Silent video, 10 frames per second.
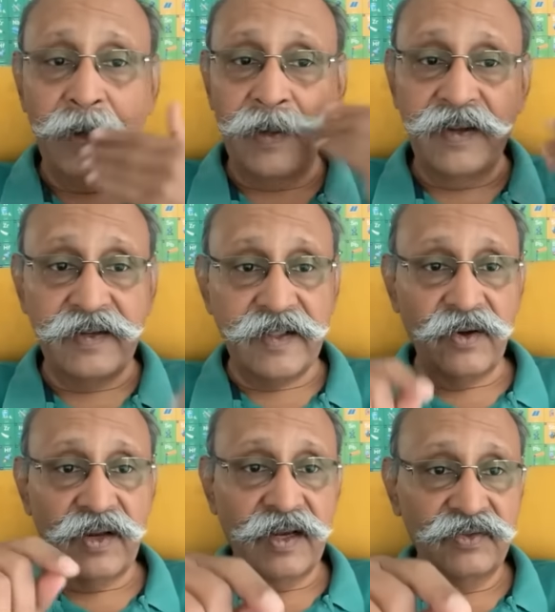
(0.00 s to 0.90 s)
And it
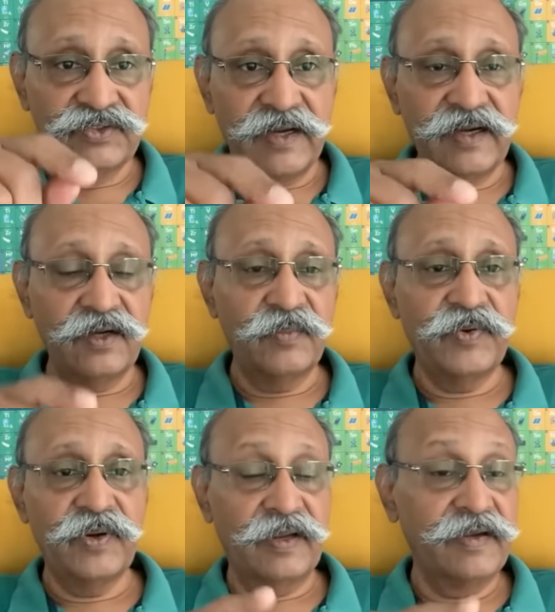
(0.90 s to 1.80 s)
cannot allow
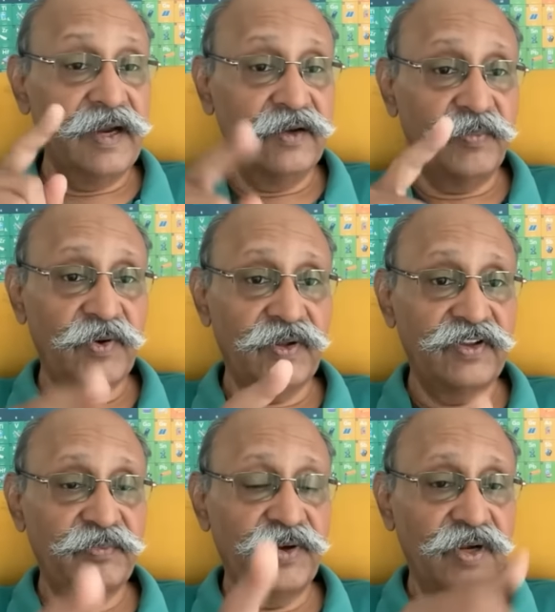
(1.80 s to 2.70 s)
India to
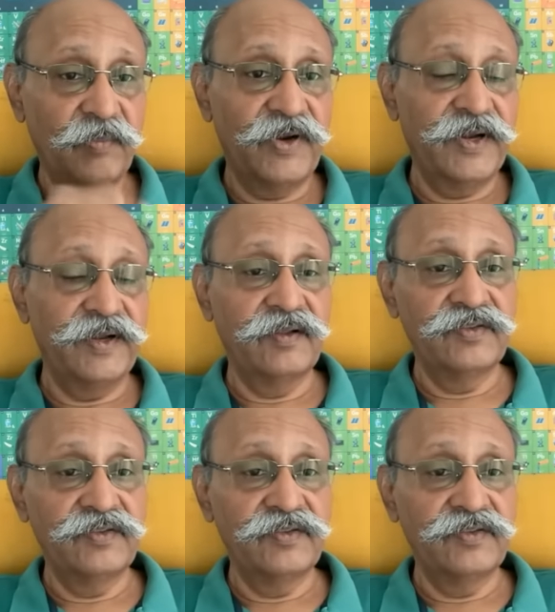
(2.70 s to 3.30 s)
progress beyond a point.